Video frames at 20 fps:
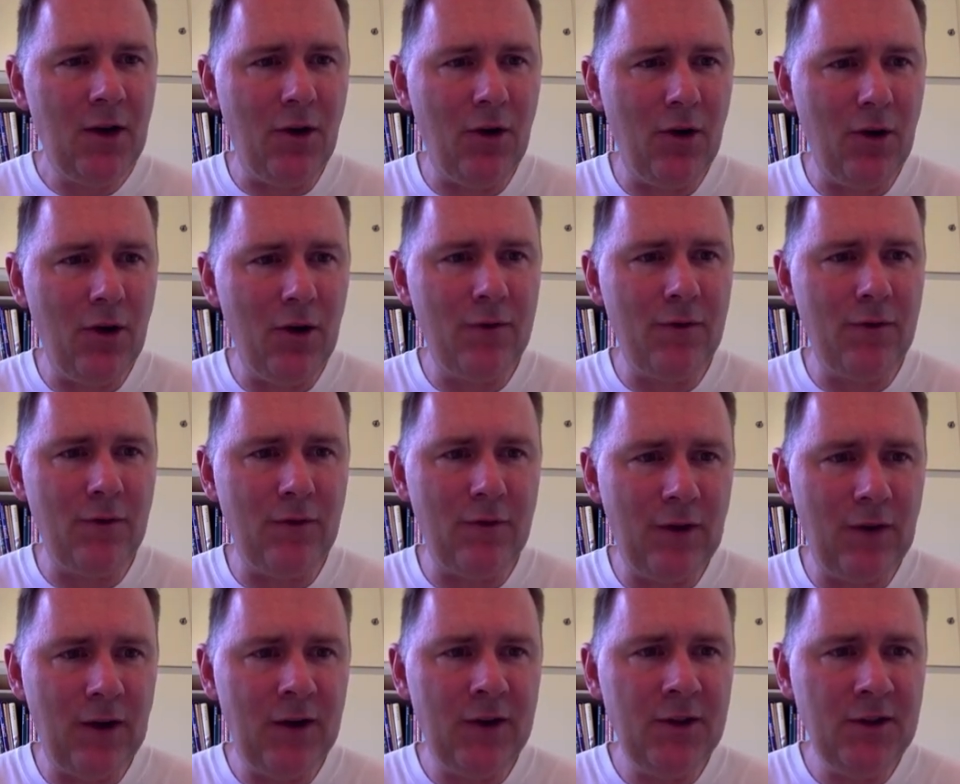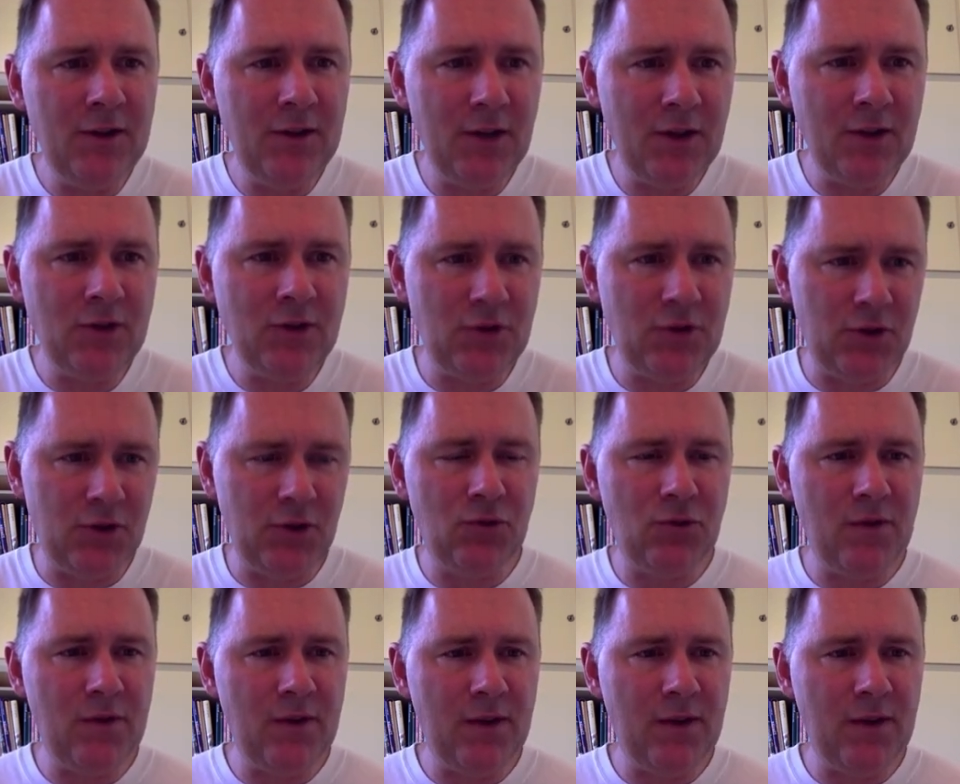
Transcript: of very young children